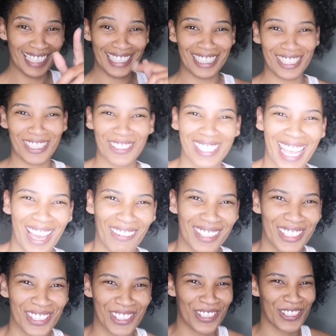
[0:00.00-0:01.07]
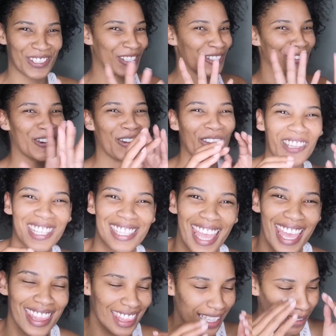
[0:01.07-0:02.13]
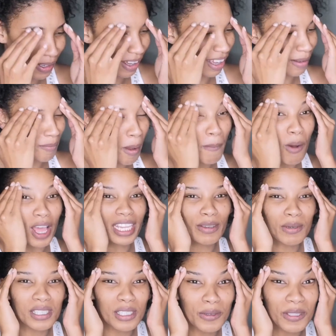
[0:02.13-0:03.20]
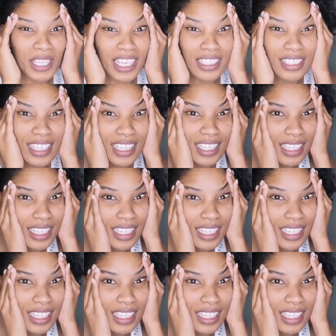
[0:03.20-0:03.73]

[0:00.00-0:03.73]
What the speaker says: Did you see how he just strolls in? Oh, Bob Marley was so sexy.